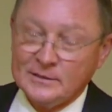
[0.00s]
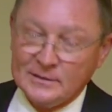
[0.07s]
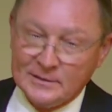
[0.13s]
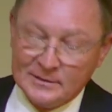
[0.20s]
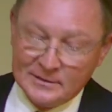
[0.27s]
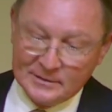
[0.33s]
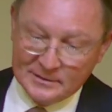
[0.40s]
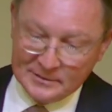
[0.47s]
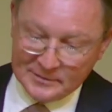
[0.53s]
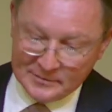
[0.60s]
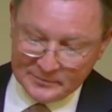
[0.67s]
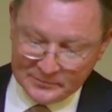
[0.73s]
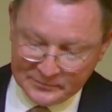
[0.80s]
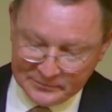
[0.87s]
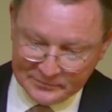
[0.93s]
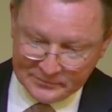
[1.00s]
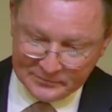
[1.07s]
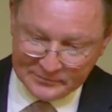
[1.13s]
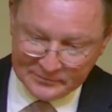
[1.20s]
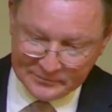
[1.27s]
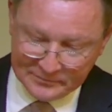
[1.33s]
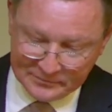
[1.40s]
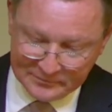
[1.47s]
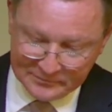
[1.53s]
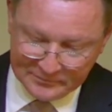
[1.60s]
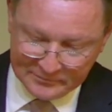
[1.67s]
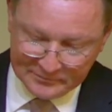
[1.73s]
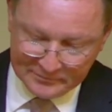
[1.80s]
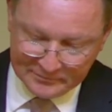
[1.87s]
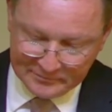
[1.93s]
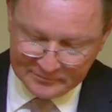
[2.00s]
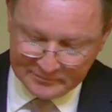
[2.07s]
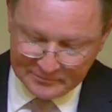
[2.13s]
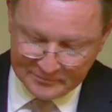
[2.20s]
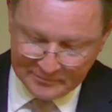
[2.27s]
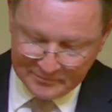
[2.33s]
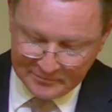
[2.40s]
No one is speaking in this clip.